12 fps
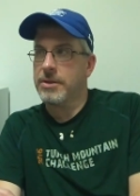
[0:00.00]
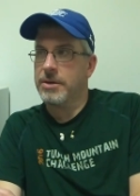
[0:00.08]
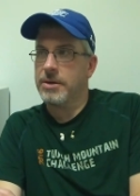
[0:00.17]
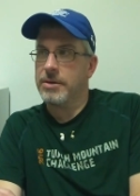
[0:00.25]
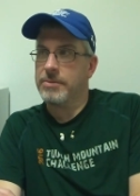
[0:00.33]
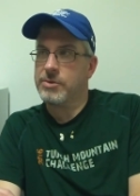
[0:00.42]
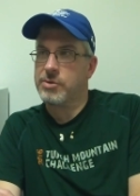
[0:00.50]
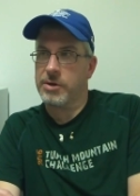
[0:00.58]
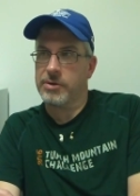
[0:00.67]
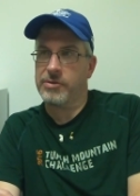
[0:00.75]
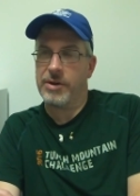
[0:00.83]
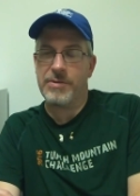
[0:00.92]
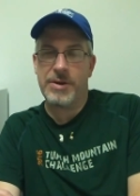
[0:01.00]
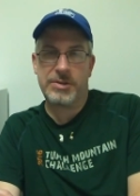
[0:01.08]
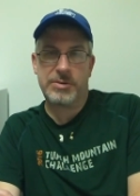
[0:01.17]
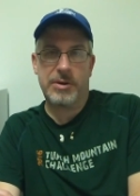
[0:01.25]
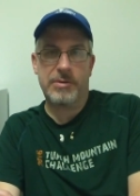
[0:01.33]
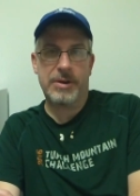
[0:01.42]
the Trailside
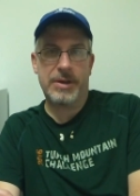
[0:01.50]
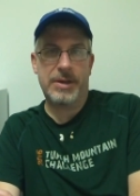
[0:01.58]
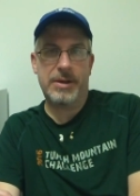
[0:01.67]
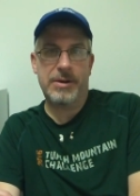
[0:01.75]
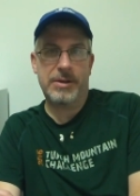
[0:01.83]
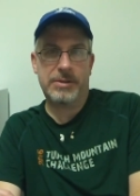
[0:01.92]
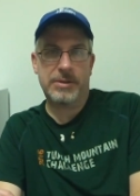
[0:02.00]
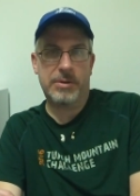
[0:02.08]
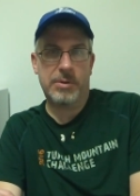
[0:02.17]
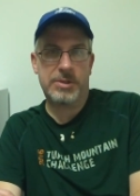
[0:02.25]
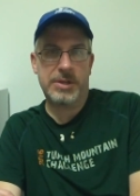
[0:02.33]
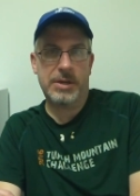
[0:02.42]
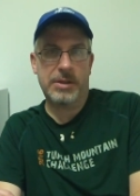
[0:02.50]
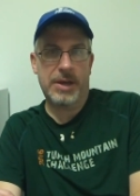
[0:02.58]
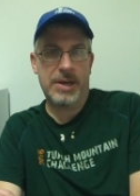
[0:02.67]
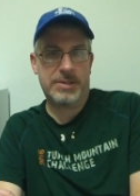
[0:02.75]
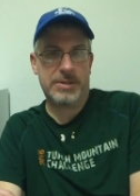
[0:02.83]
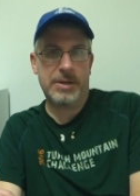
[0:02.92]
Restaurant right here at the hotel
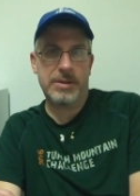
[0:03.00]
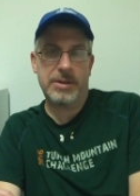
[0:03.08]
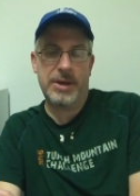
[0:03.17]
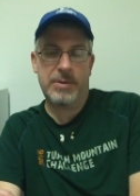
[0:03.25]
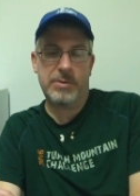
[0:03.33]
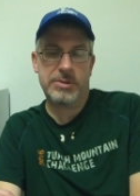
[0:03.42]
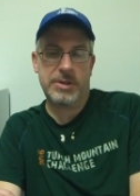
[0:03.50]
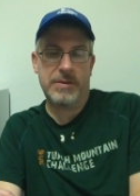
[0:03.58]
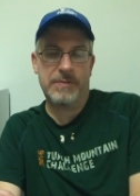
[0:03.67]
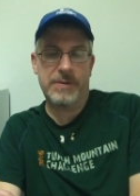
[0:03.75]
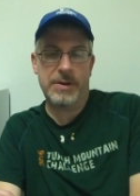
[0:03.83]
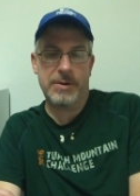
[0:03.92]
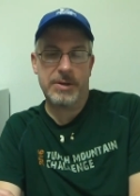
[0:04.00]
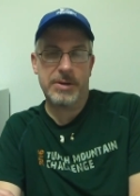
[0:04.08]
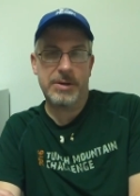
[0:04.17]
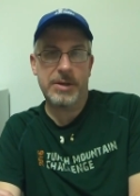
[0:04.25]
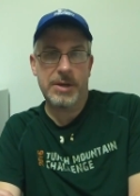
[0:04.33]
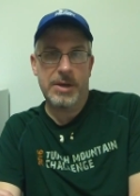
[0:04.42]
last night, and that was very
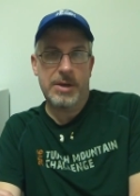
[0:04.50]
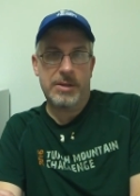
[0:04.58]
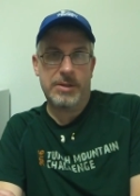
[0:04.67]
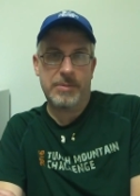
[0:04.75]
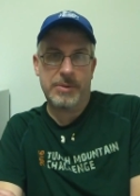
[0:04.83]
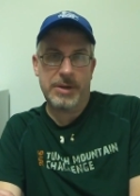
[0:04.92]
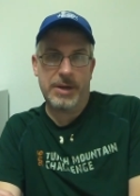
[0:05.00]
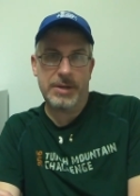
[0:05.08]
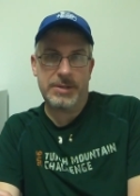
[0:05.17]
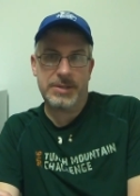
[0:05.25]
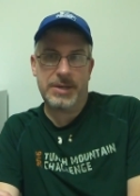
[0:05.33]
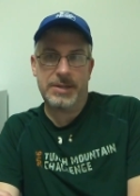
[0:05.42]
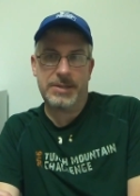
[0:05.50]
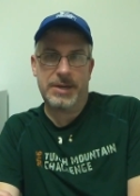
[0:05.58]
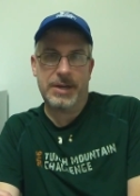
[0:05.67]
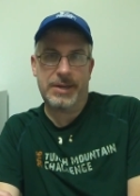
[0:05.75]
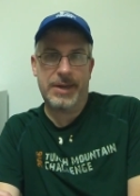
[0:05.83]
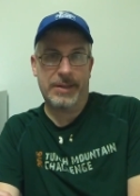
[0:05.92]
good. And we ate
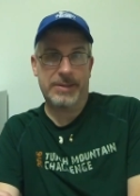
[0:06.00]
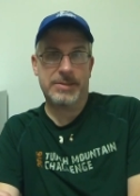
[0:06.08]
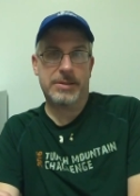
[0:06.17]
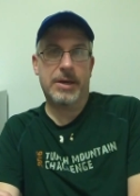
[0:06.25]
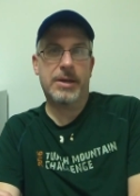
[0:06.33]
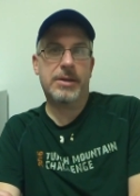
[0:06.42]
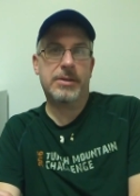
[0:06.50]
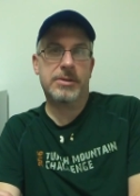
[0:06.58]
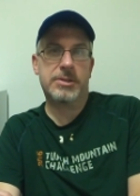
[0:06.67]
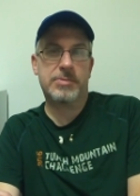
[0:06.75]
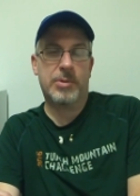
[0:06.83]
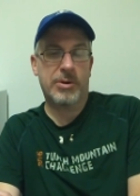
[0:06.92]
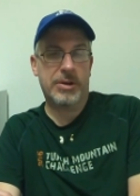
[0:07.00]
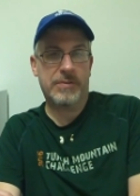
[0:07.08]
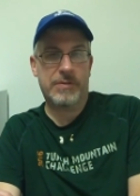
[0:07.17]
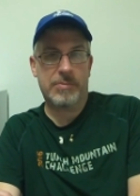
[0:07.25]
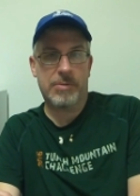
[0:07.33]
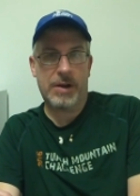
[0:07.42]
at Kelly's Landing this
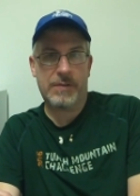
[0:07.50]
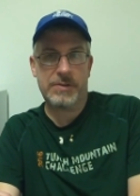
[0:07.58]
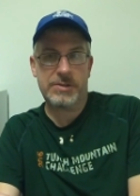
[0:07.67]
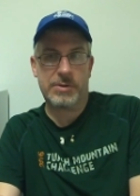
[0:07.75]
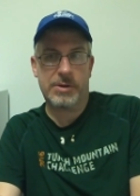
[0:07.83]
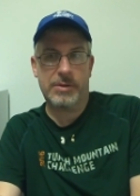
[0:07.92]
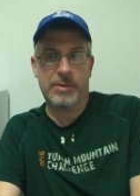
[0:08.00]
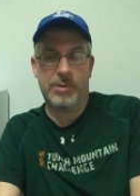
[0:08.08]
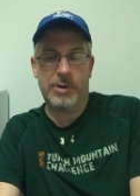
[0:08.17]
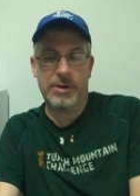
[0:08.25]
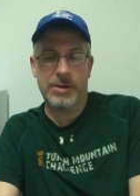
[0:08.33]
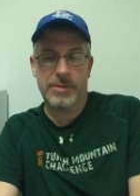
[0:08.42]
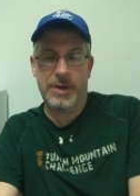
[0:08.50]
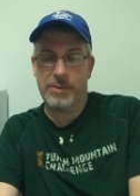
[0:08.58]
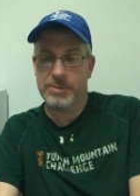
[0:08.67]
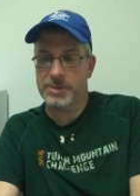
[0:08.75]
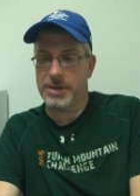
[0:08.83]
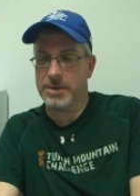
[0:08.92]
morning for breakfast right on the water, and
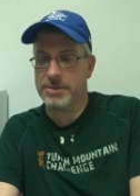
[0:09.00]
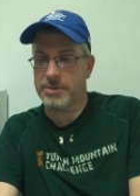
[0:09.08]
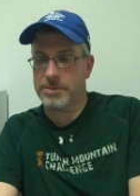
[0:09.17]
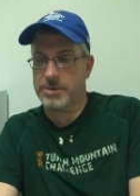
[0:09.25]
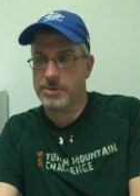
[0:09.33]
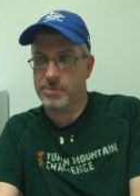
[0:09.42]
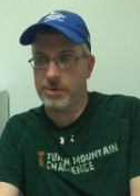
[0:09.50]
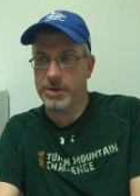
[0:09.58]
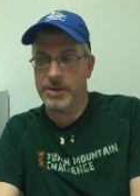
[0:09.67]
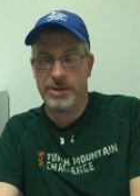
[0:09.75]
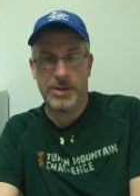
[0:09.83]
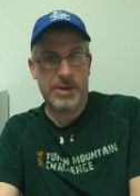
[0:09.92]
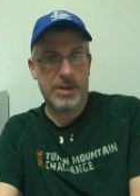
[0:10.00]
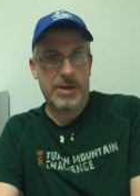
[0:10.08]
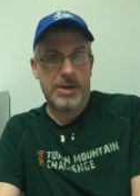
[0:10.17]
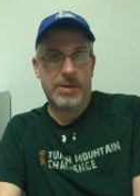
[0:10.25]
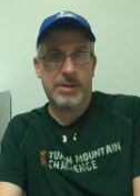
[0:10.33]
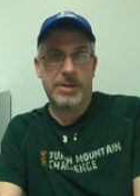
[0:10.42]
that was excellent as well.
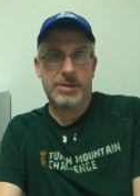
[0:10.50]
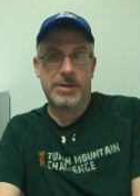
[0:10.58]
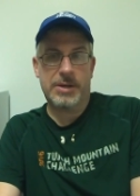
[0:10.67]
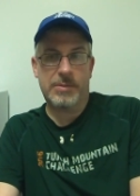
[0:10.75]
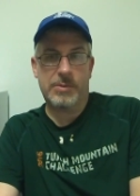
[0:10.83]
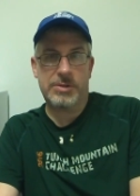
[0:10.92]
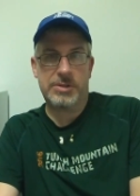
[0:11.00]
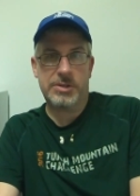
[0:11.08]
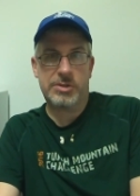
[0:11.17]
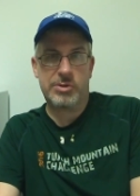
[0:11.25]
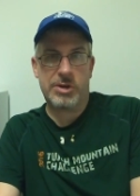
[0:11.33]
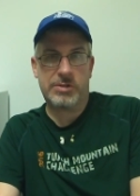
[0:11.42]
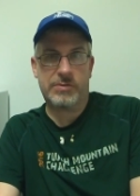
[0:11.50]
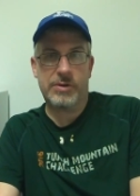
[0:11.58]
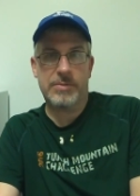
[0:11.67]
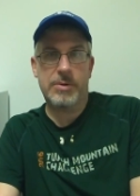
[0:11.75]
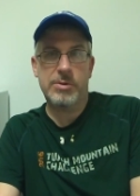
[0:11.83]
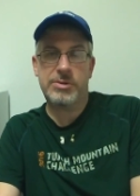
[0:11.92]
And then tonight was the
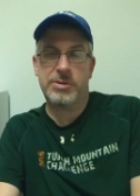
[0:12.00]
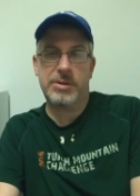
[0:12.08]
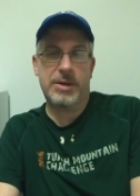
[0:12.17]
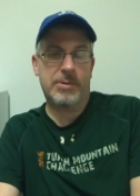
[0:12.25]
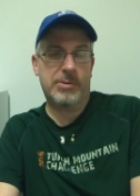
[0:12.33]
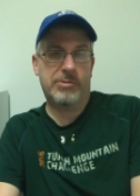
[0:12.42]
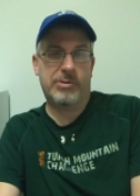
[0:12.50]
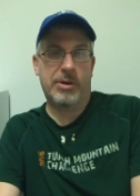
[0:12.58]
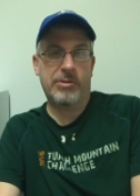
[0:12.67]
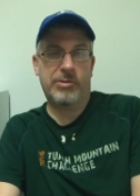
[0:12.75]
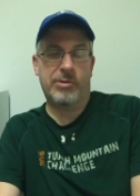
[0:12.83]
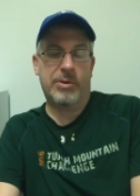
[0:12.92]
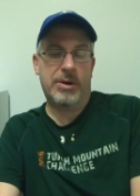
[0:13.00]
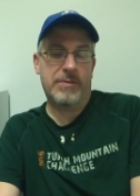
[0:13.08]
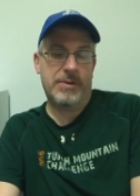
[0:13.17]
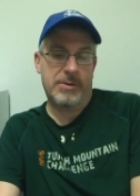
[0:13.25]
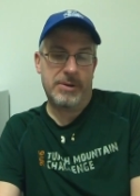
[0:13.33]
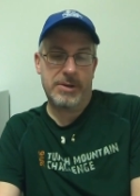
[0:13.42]
Stress-Free Moose, and that was
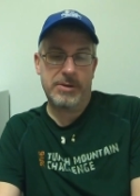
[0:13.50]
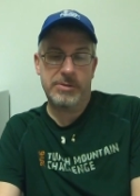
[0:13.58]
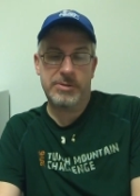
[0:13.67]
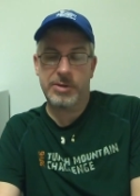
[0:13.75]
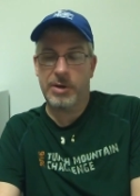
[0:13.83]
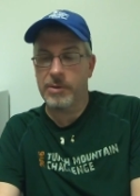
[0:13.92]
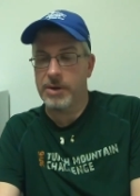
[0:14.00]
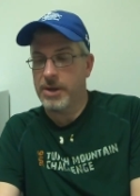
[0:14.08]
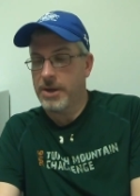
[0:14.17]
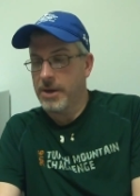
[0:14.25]
also very good. So